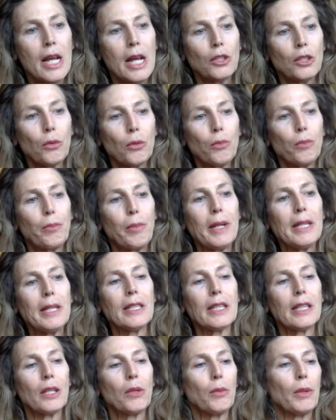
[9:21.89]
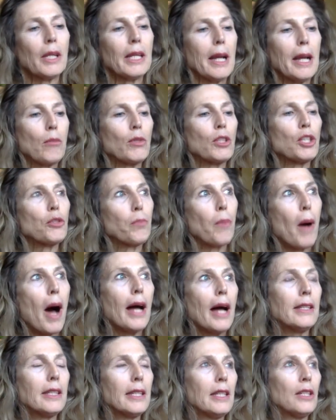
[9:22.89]
So basically, really, I'm
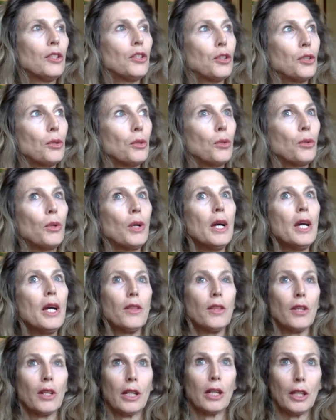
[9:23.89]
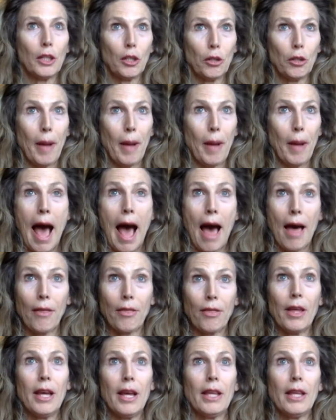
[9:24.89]
responding to the clear path